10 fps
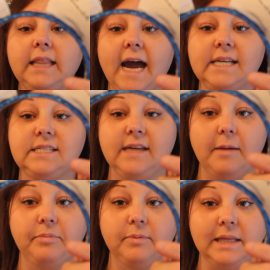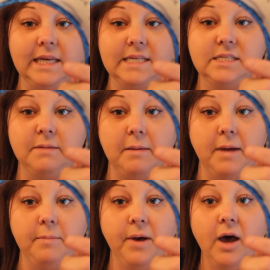last step really is to make
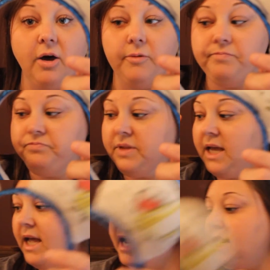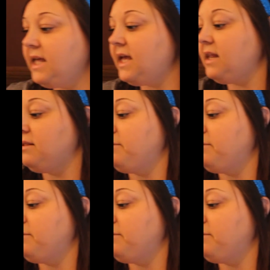my bow. And again,